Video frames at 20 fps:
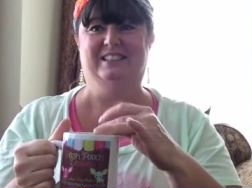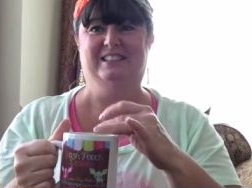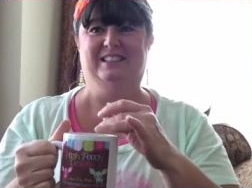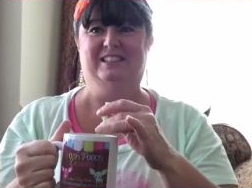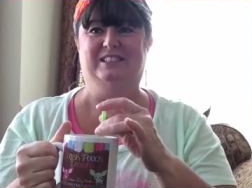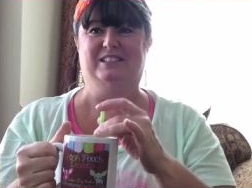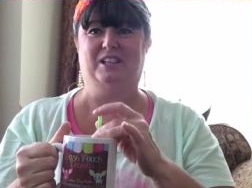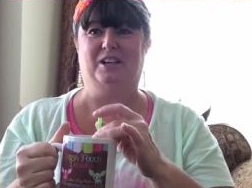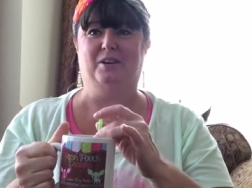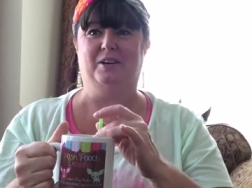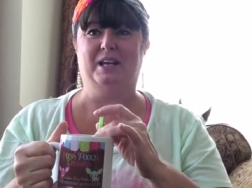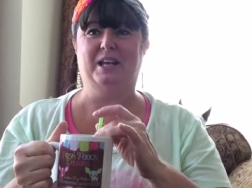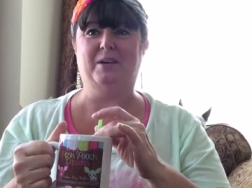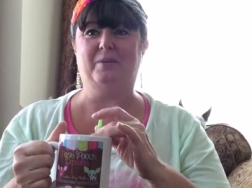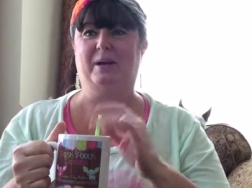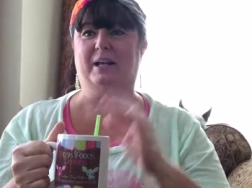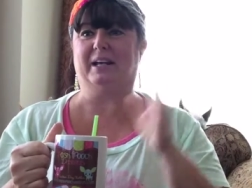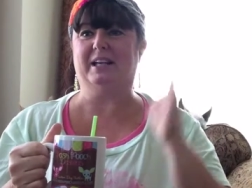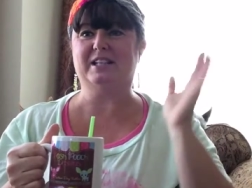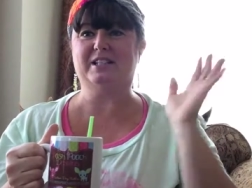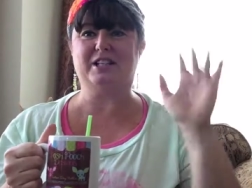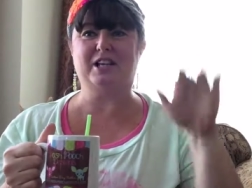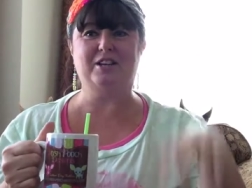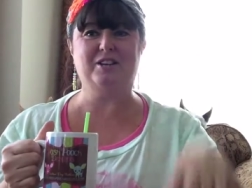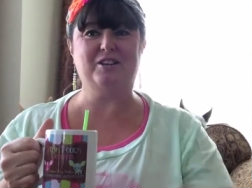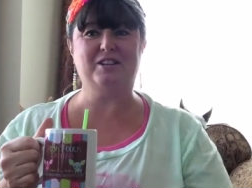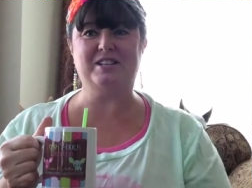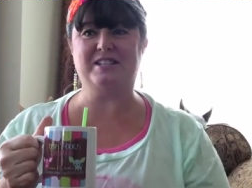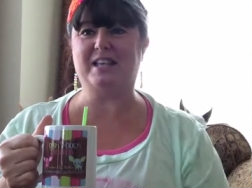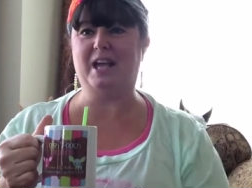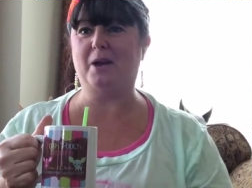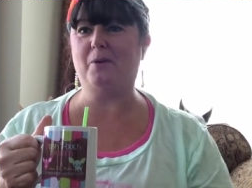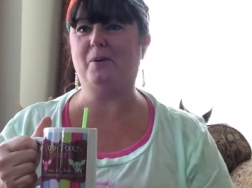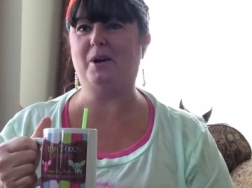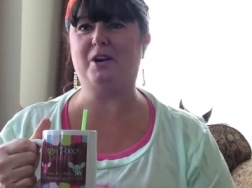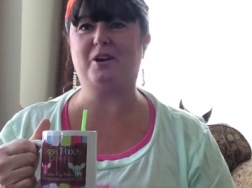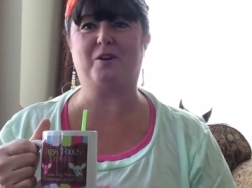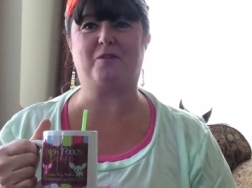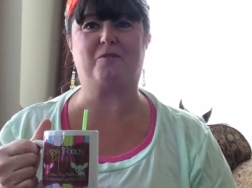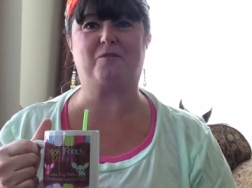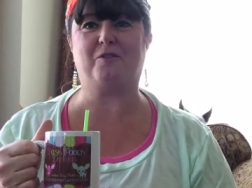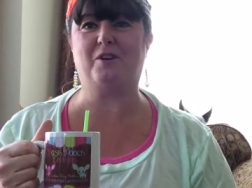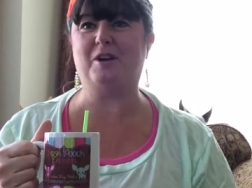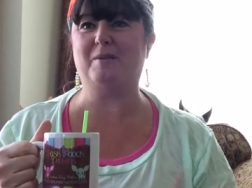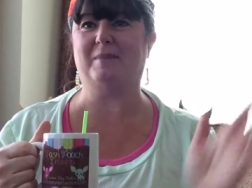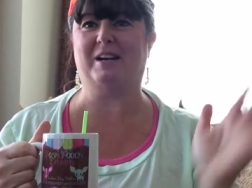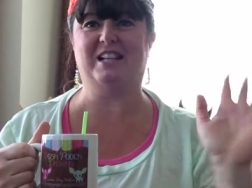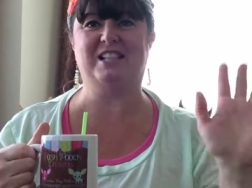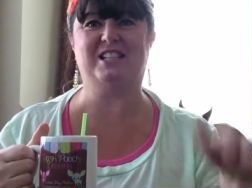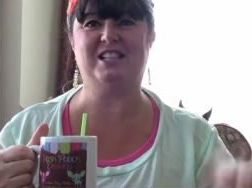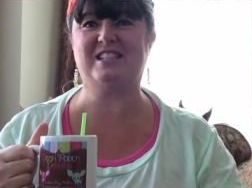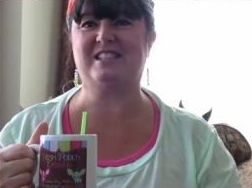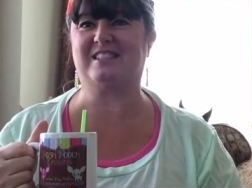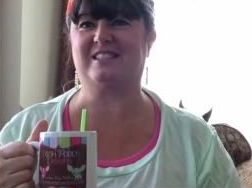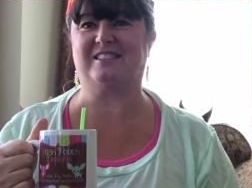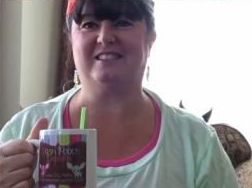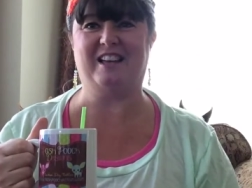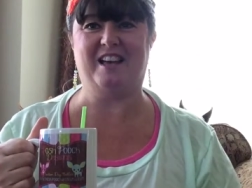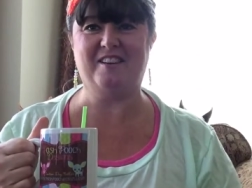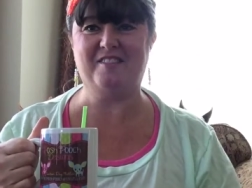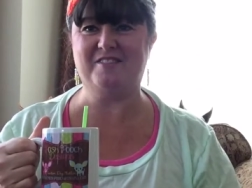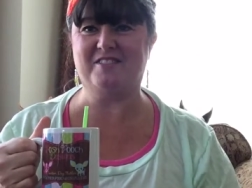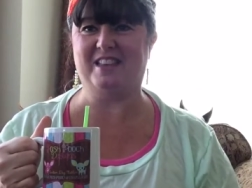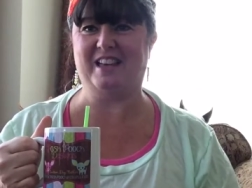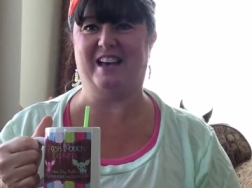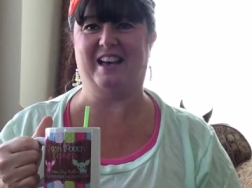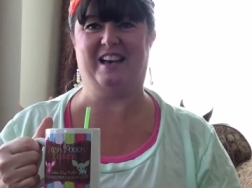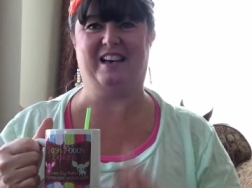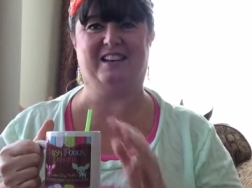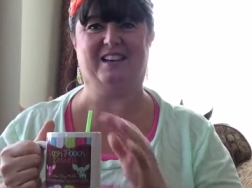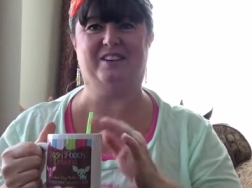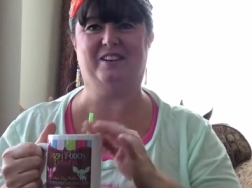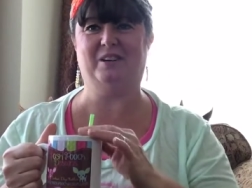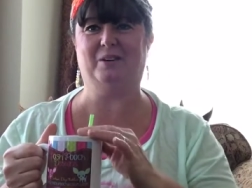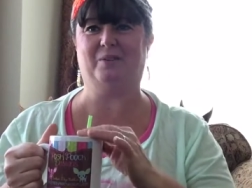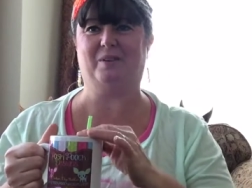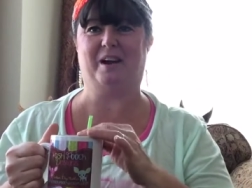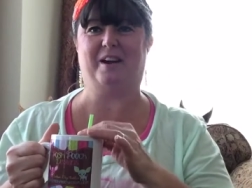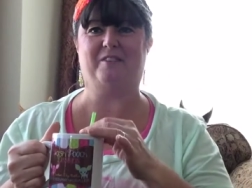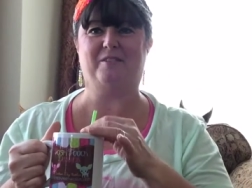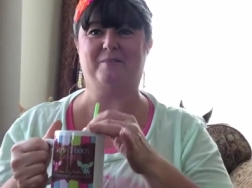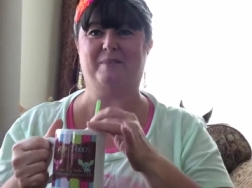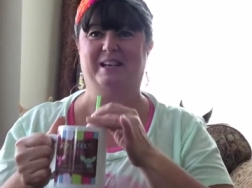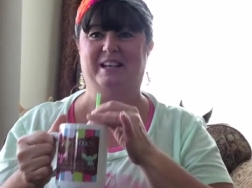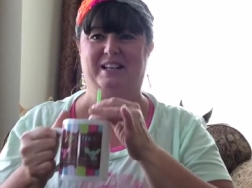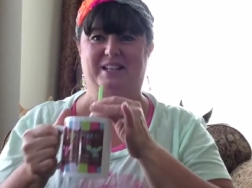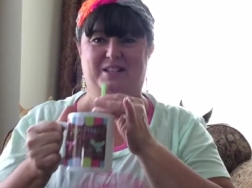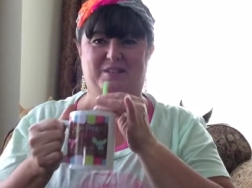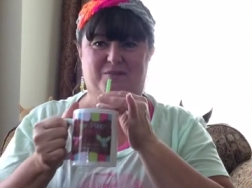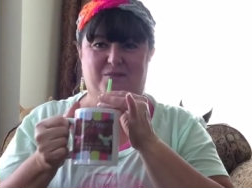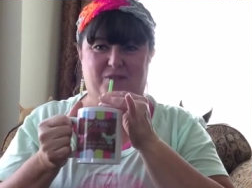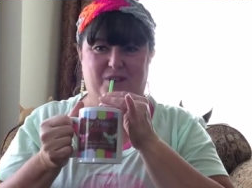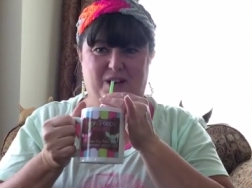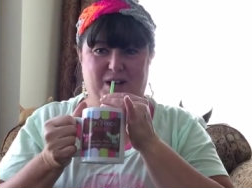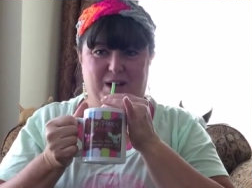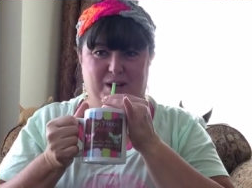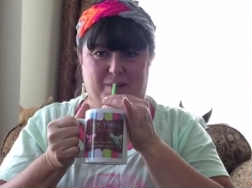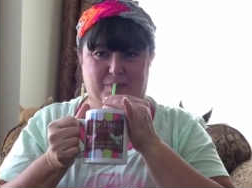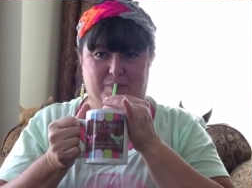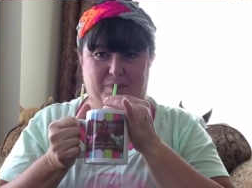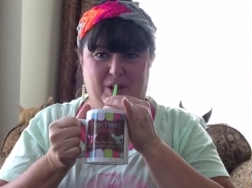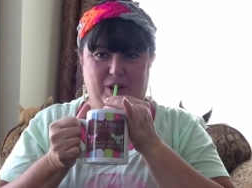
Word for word: So anyway, continue to say where you're from. I just love that, hearing where everybody's from.